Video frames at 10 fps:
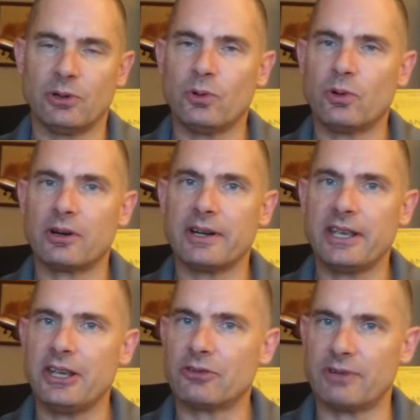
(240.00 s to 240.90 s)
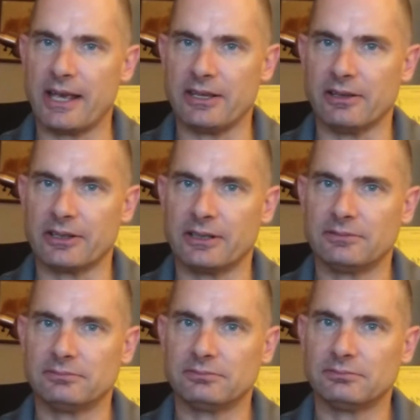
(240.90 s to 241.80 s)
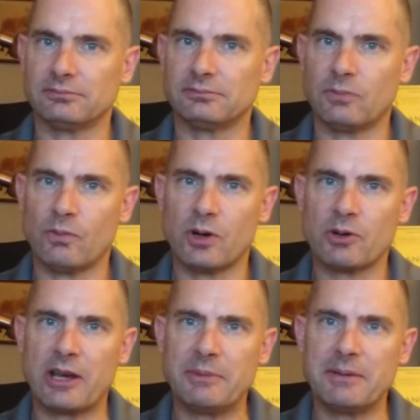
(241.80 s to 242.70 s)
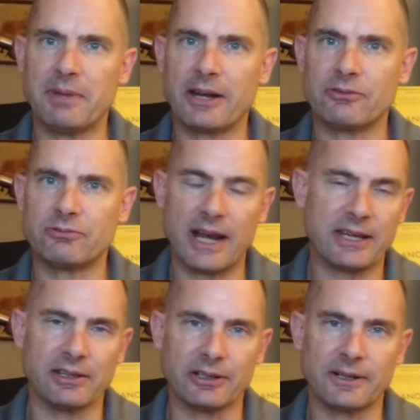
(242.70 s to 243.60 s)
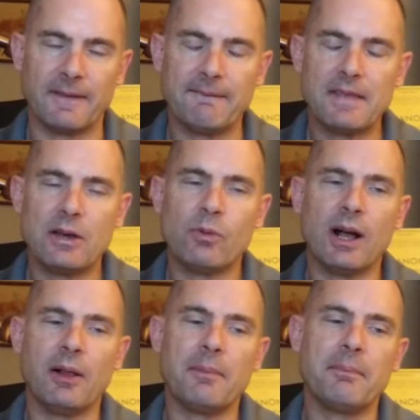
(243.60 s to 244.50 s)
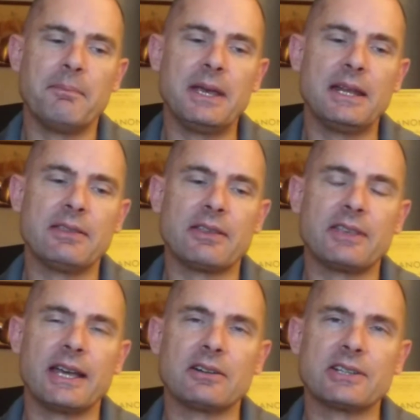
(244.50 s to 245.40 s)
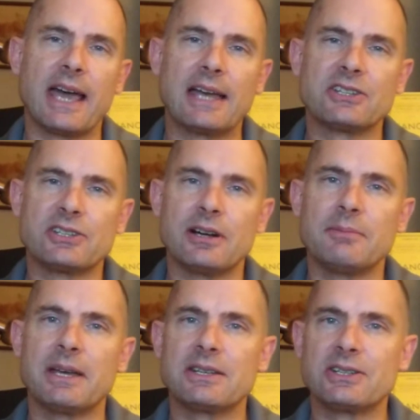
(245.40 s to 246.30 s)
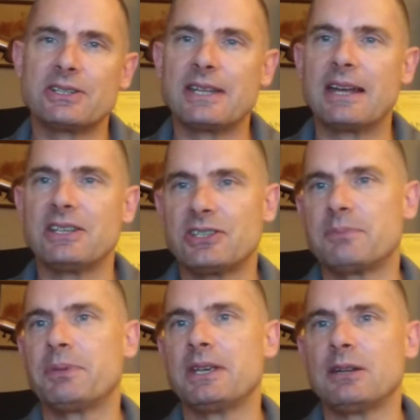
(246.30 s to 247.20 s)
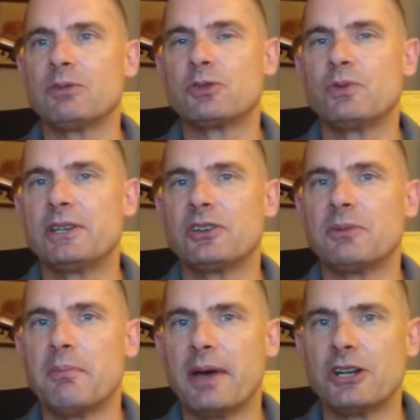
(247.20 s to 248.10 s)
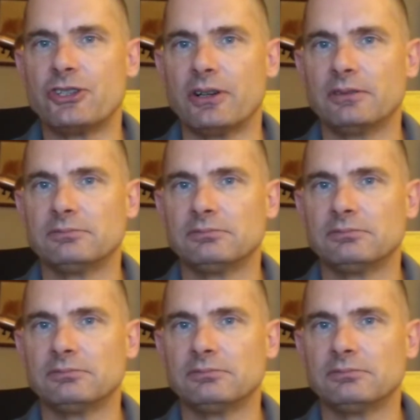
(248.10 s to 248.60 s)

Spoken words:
or irregular. What do I mean by regular? Well, meaning that they are at some steady speed, which we could measure.